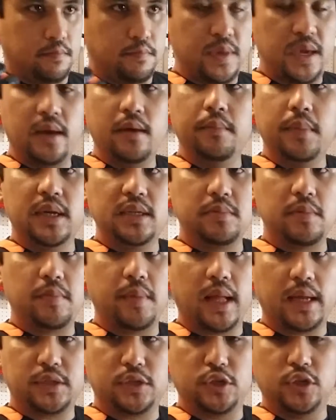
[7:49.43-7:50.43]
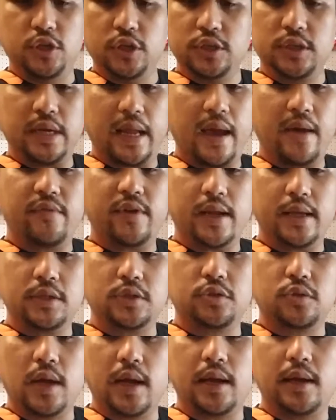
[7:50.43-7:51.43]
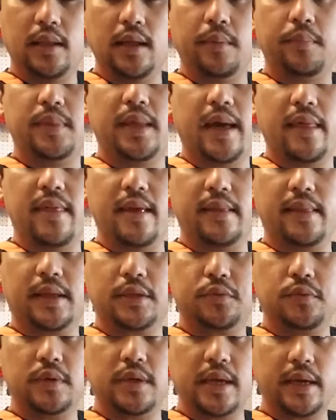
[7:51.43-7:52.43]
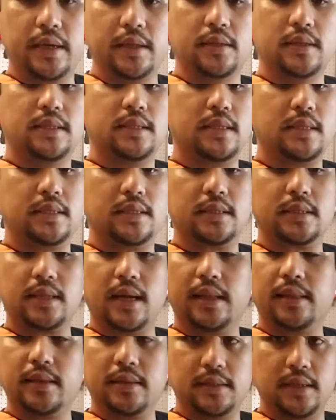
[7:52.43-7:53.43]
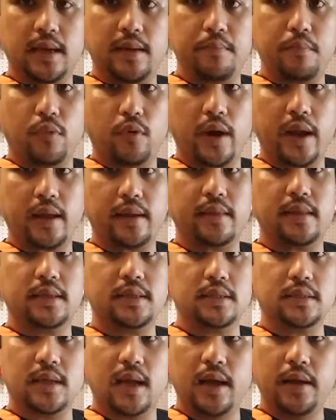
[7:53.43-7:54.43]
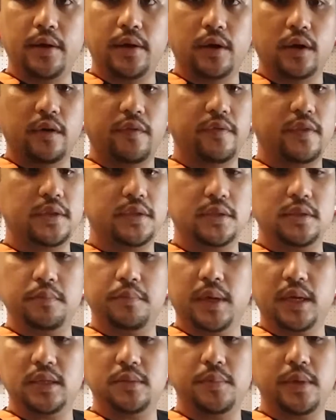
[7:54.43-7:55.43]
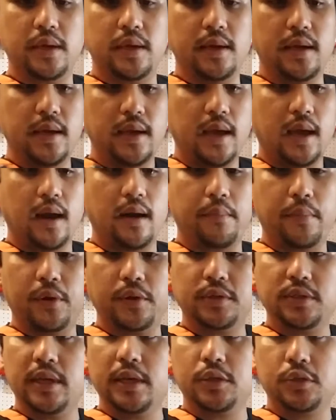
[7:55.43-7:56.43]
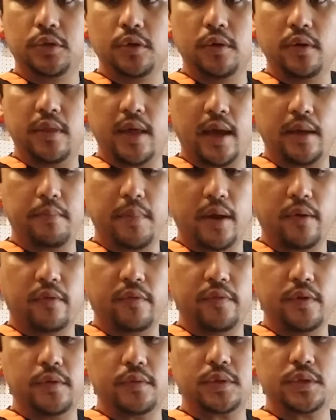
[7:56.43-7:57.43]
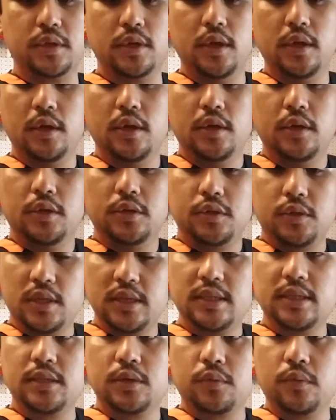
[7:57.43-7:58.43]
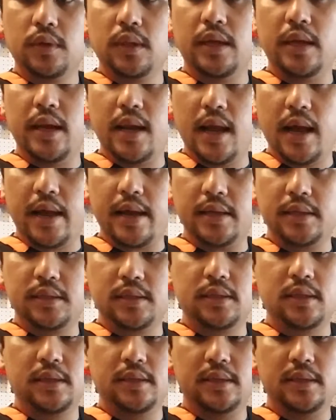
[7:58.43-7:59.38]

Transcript: being a Buzz Bee blaster, doesn't have an N Strike clip. I think that's ridiculous. This is not the same brand. This is not Nerf. This is Buzz Bee, and I'm going to stay true to that in my reviews. So this is a really nice